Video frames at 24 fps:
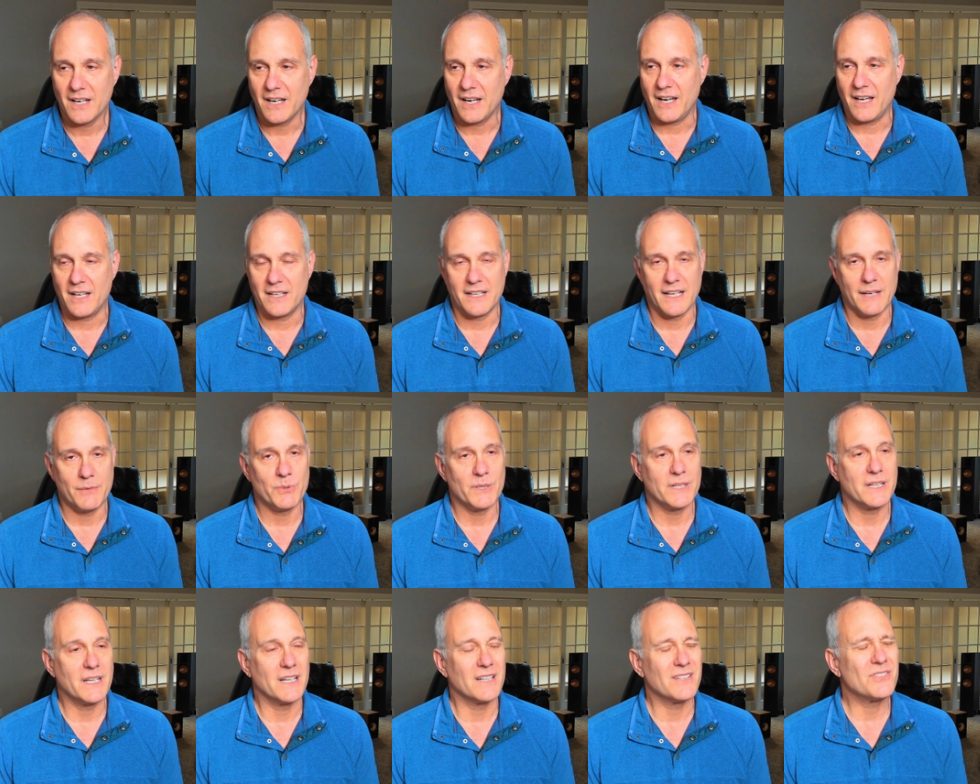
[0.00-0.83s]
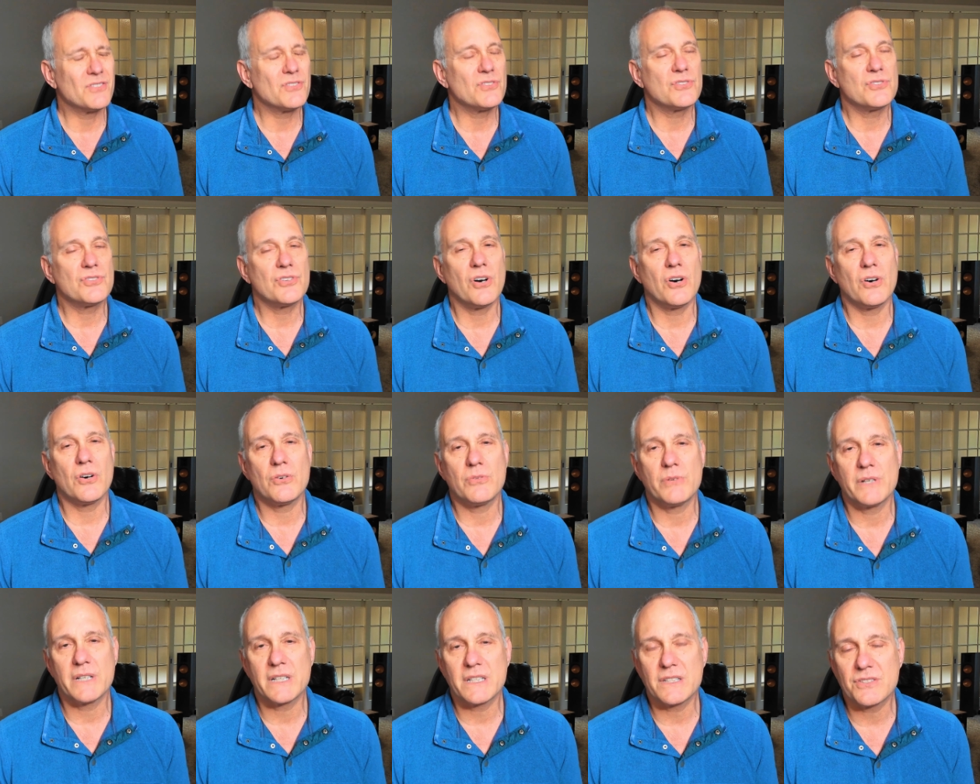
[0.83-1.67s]
And they would get
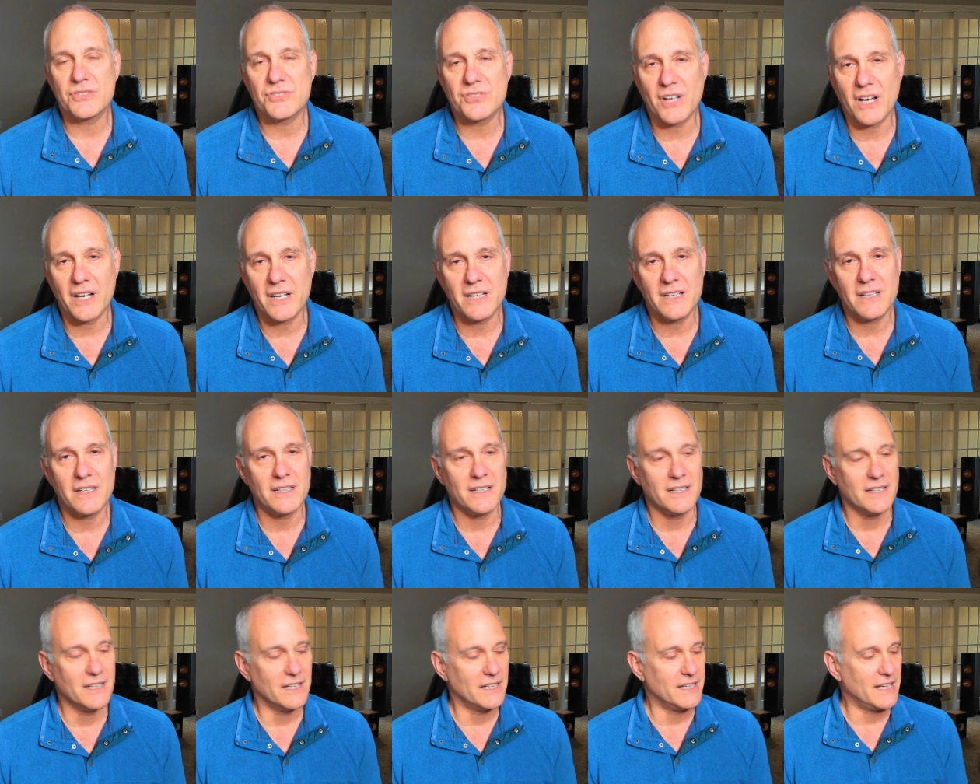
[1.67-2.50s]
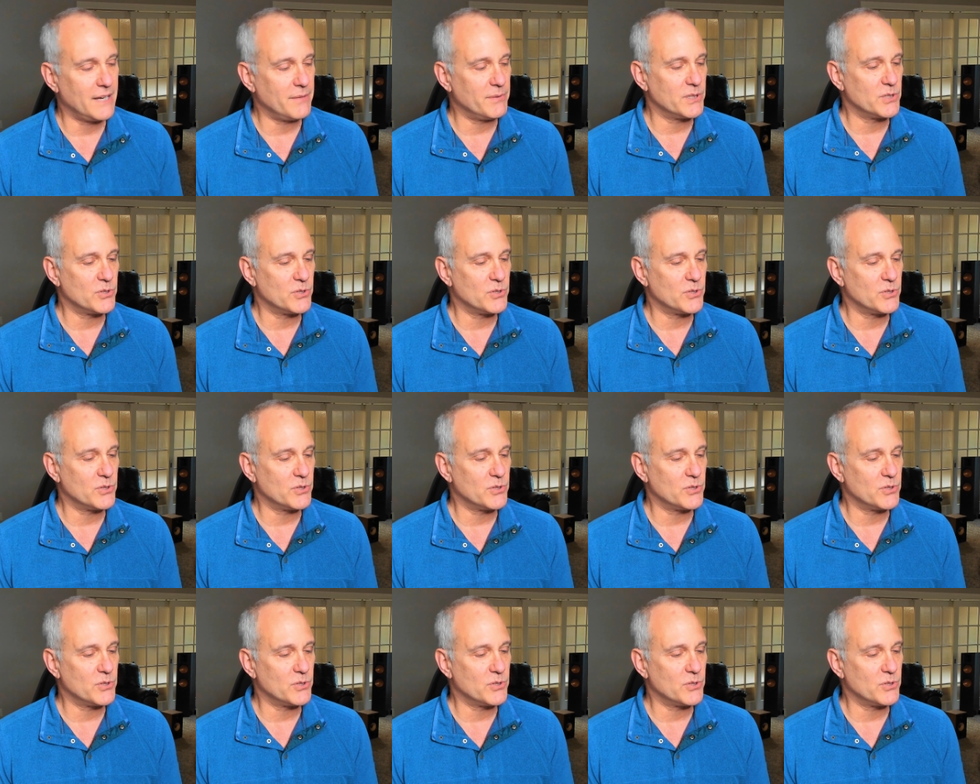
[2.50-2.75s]
so excited and they would